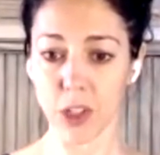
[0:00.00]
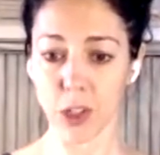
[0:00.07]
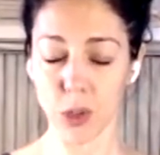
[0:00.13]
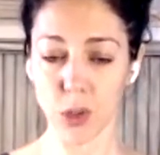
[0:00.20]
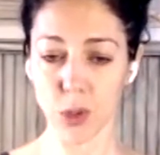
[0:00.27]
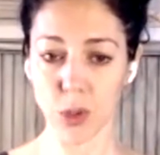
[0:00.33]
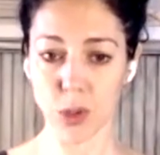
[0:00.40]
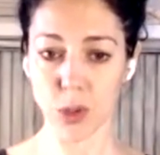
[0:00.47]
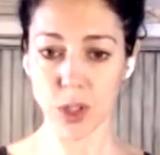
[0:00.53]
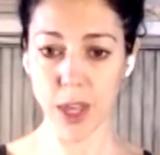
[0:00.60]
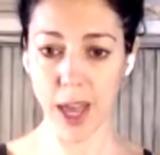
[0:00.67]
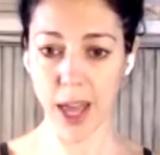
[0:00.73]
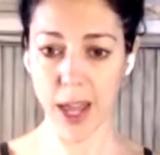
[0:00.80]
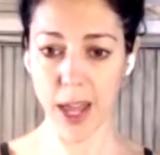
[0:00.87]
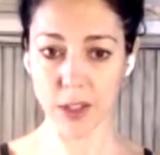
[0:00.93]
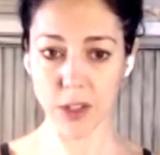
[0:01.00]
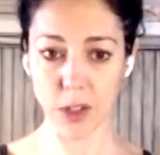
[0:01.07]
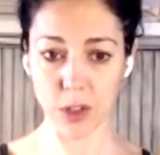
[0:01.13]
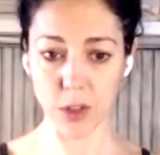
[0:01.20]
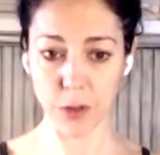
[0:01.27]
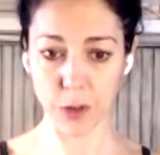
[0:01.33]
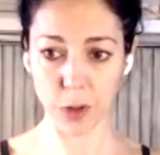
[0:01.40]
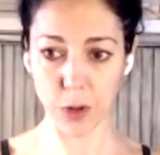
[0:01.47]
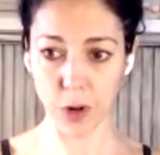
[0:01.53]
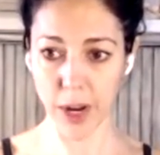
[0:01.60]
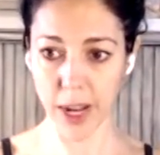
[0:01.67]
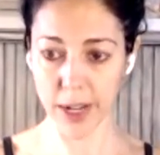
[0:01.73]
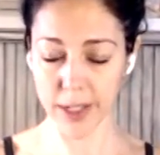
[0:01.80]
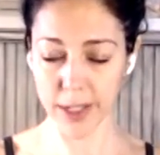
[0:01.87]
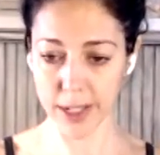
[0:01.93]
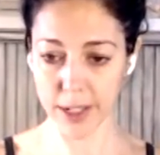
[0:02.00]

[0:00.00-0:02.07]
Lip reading: use the hands on the floor and